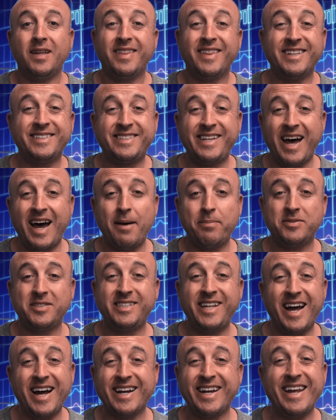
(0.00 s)
The top
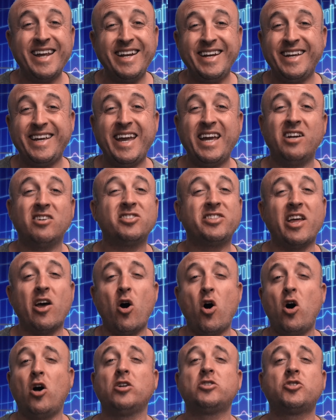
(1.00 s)
stock indicators that
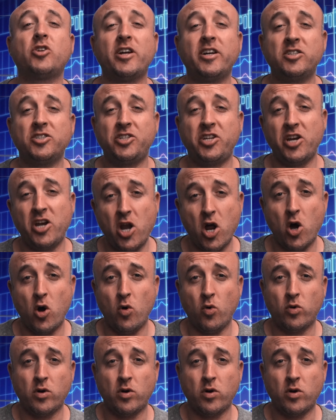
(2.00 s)
all traders should know.